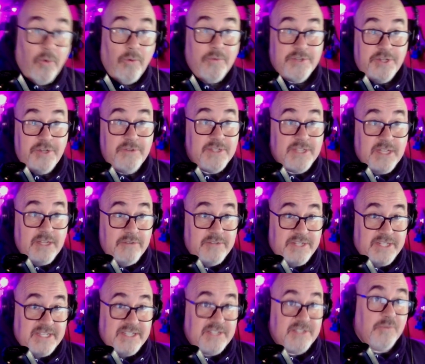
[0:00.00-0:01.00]
two
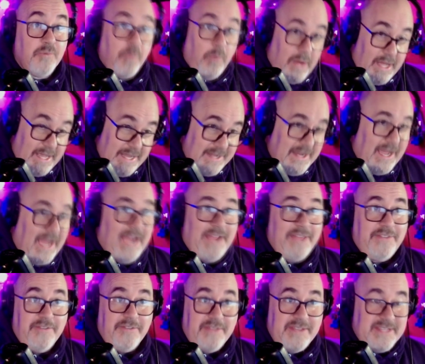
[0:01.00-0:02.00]
solutions. One,
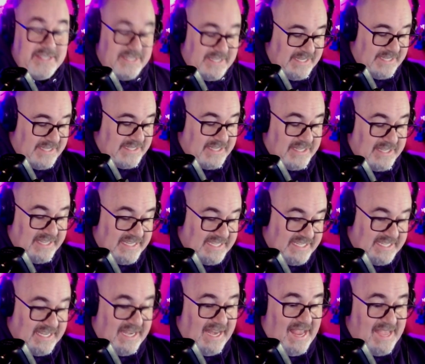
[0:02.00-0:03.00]
either this is
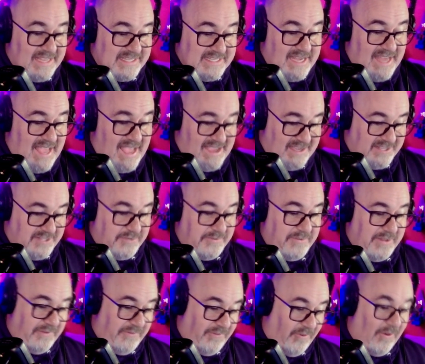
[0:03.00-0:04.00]
listed as an Axel,
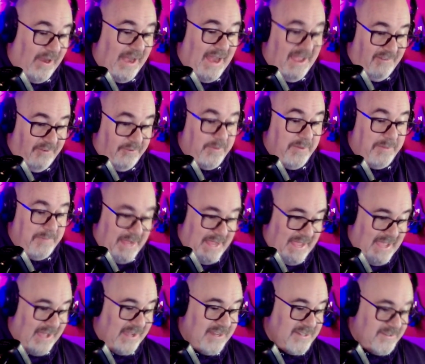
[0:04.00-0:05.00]
therefore I have it with my
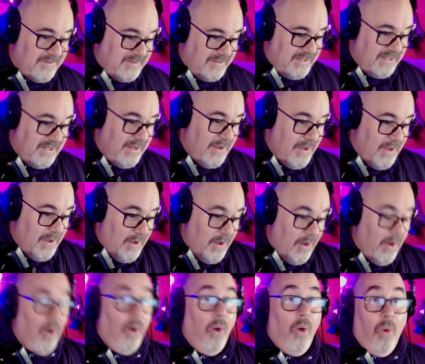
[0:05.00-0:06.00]
Axels,
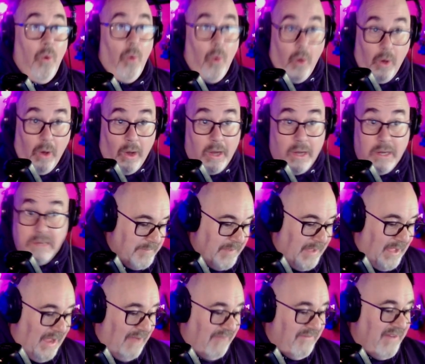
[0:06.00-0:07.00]
or
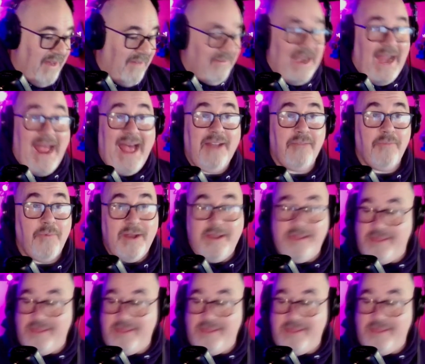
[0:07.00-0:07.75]
I've never had one of